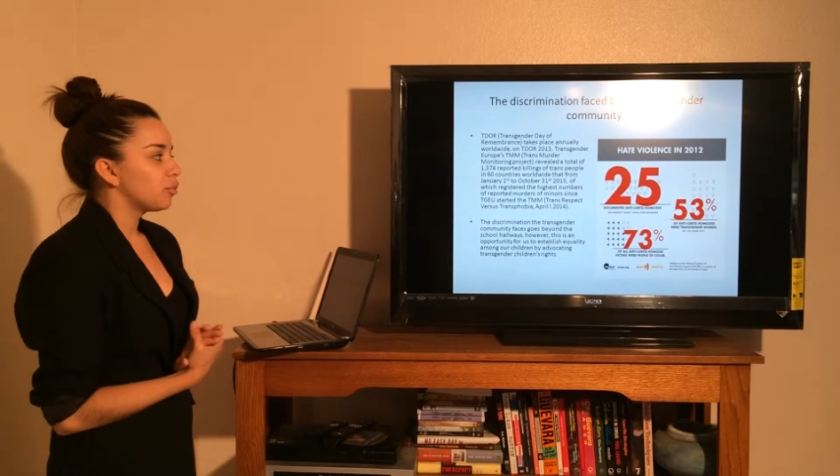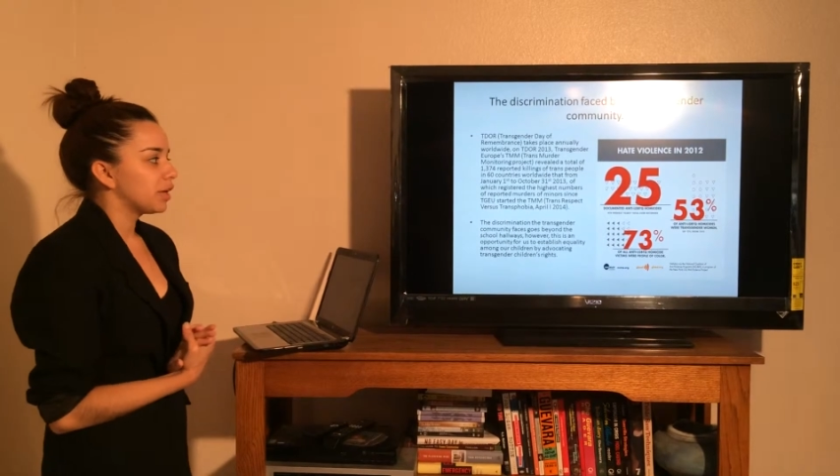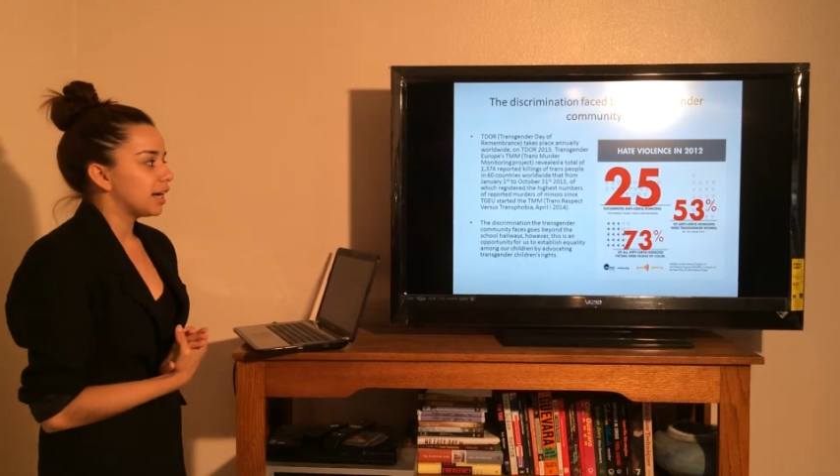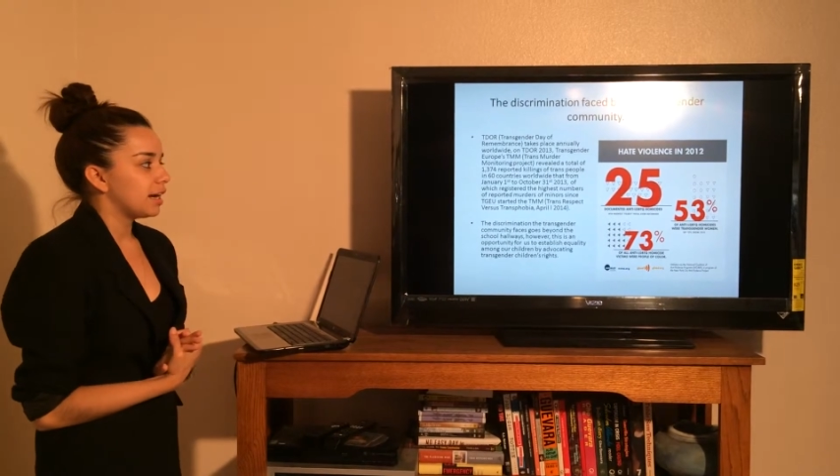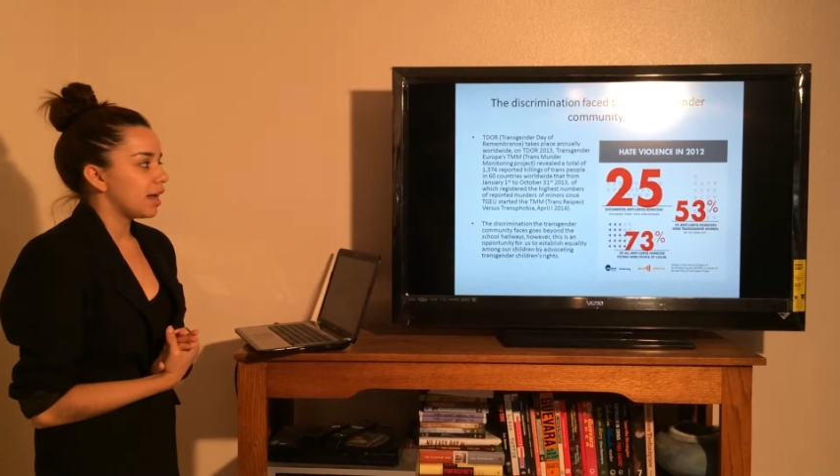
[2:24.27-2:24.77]

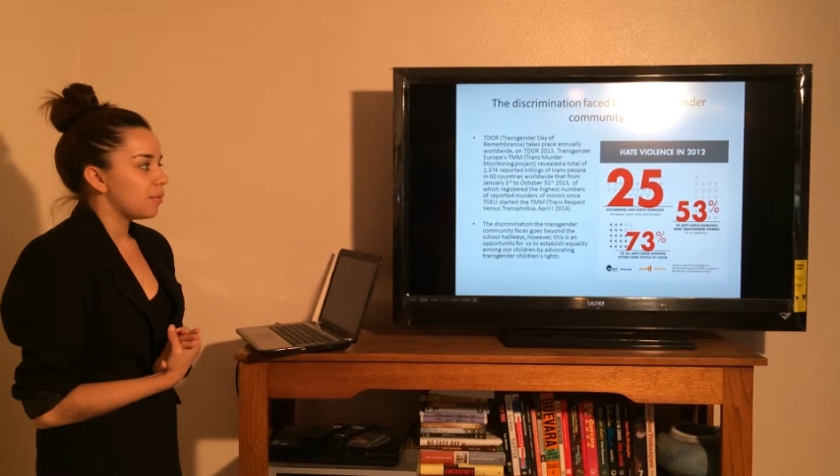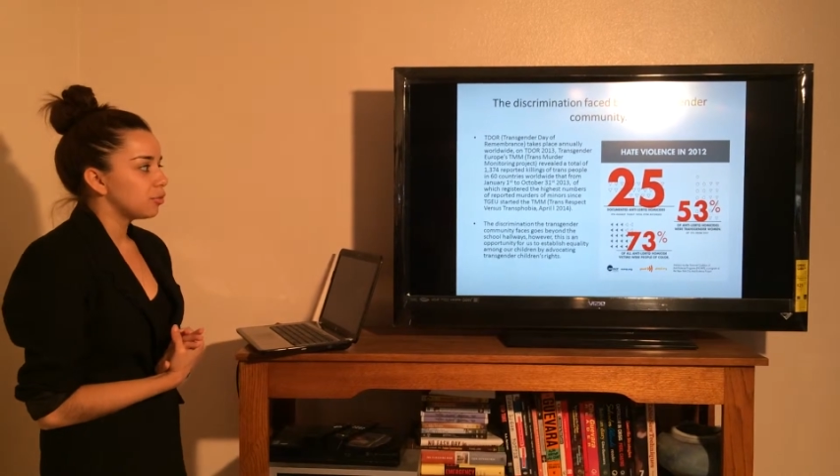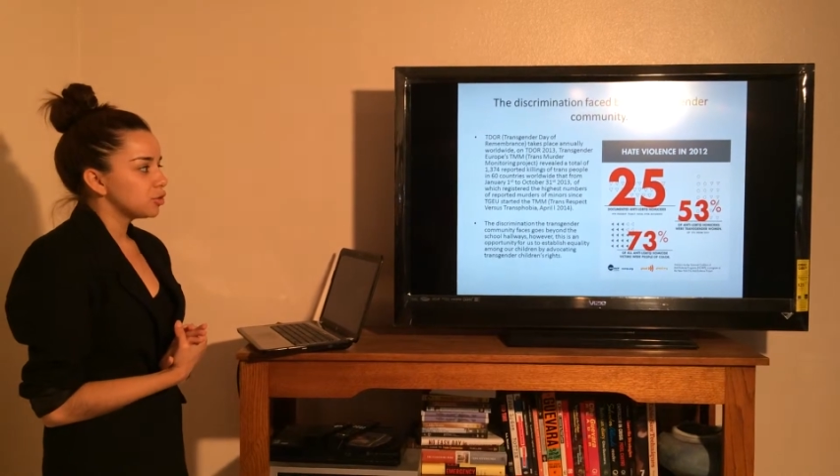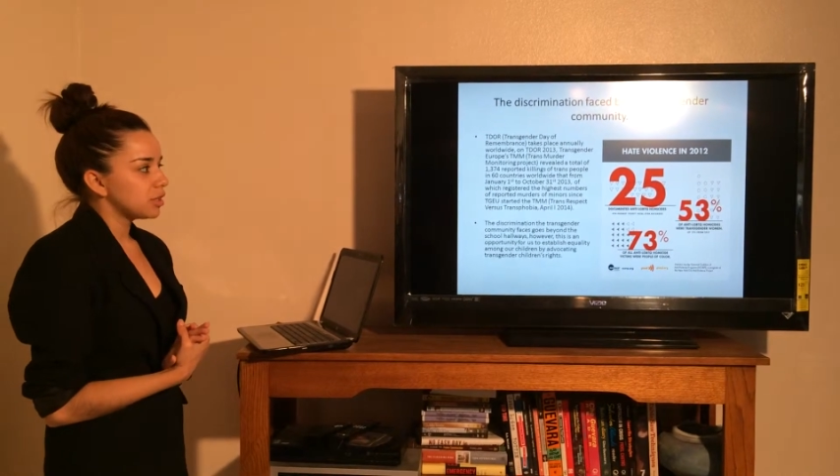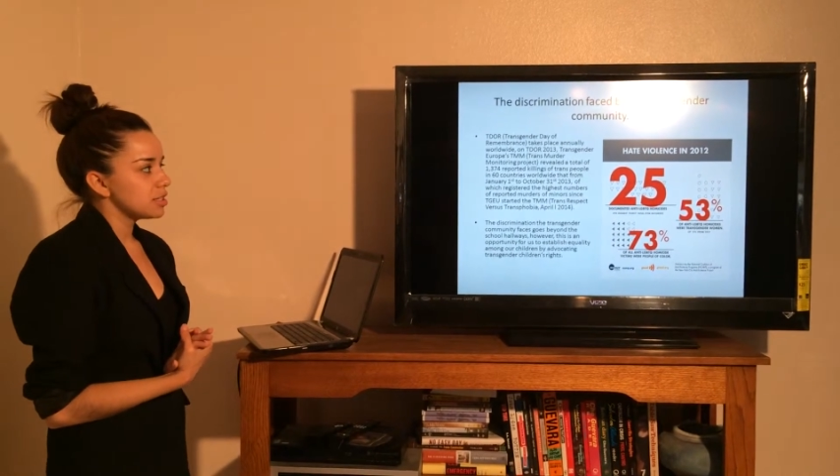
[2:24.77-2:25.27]
written in
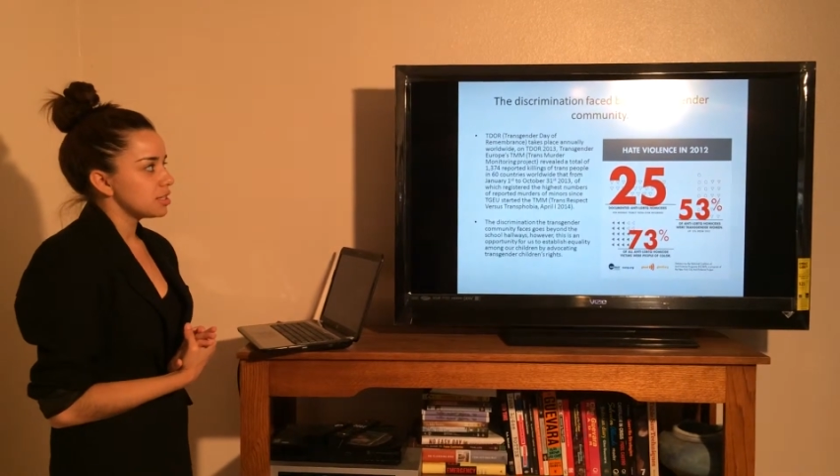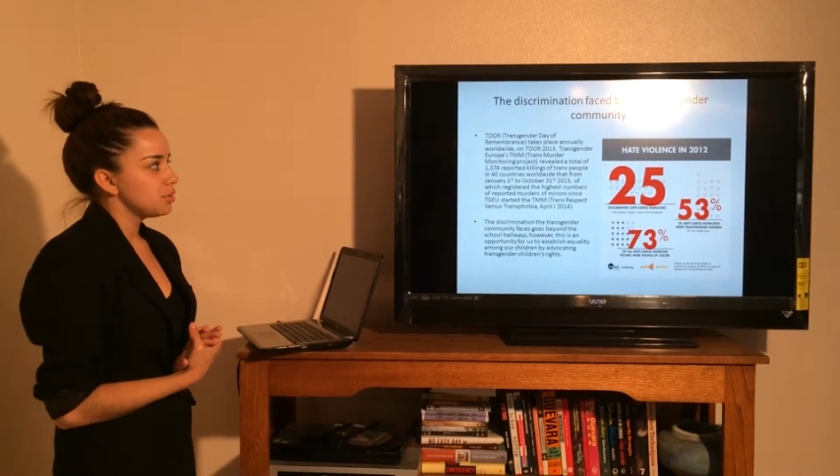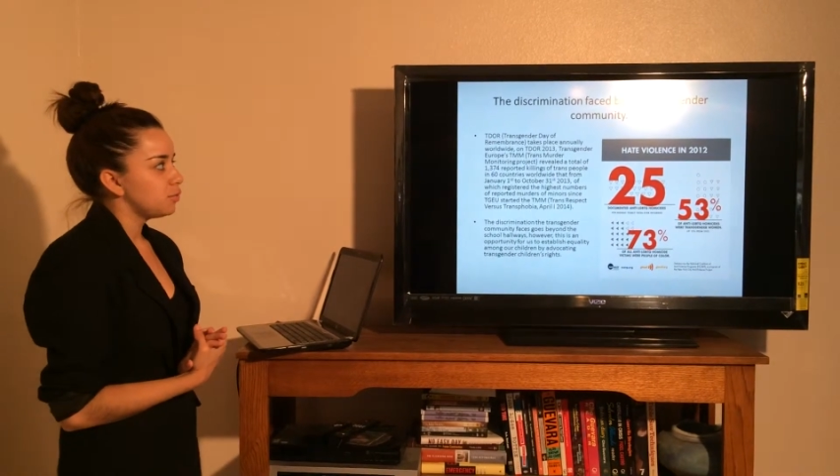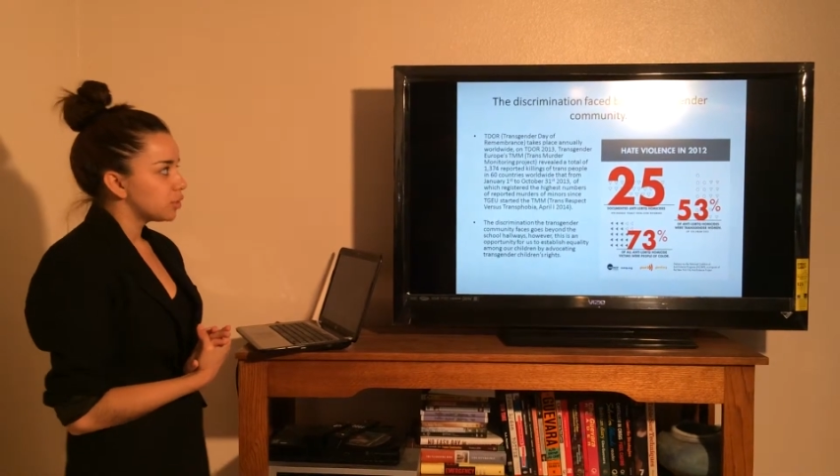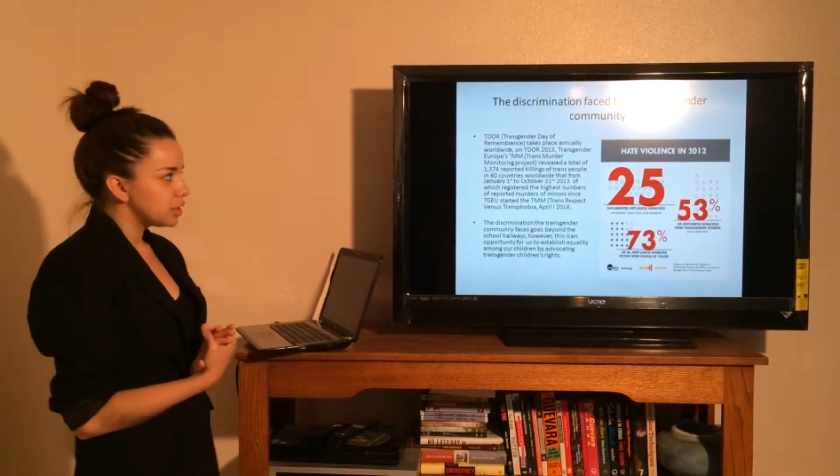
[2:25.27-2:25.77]
April
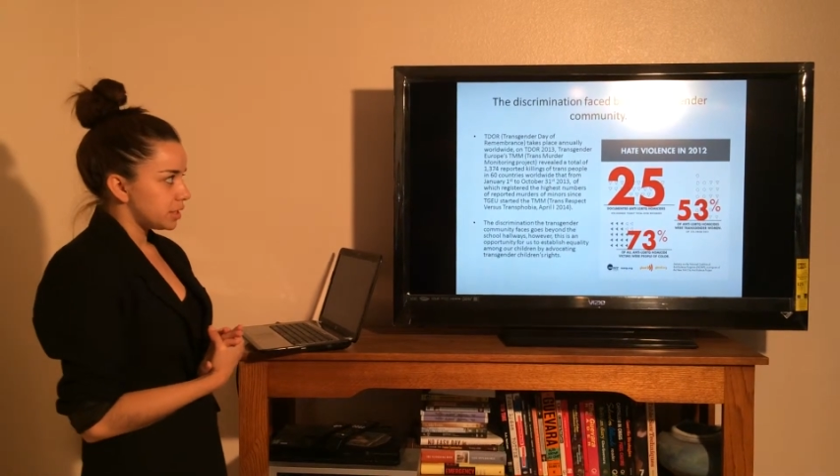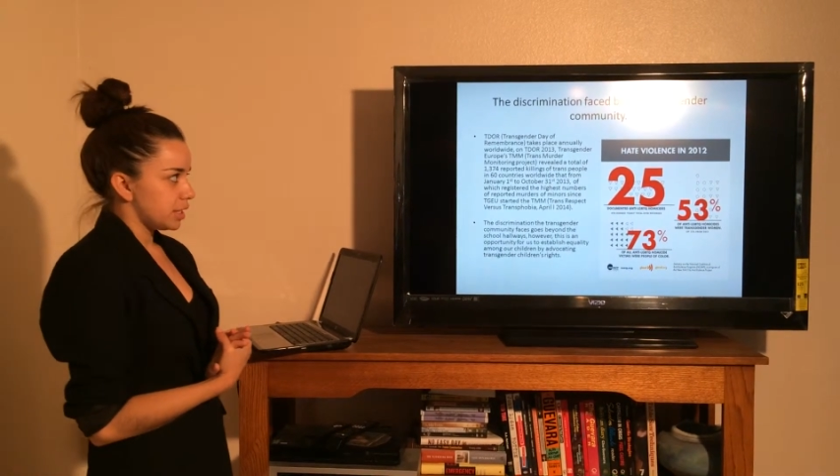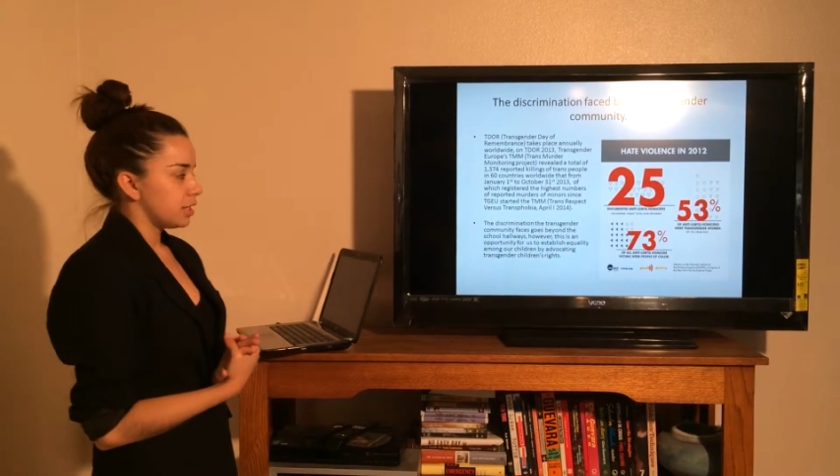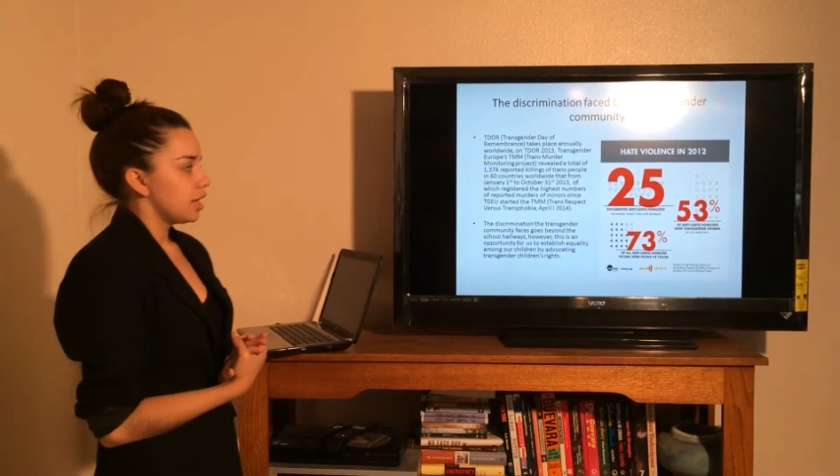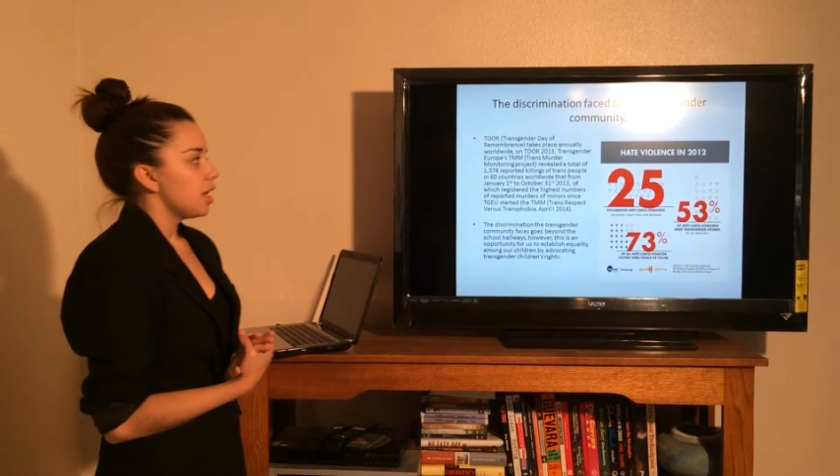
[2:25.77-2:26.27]

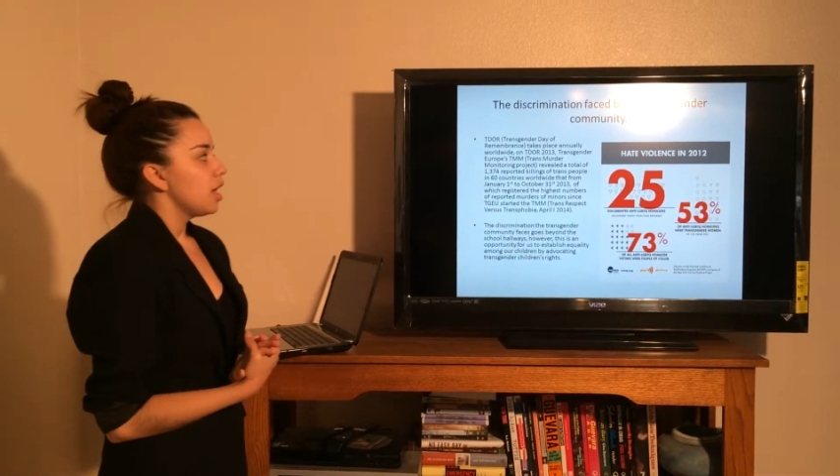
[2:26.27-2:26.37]
2014,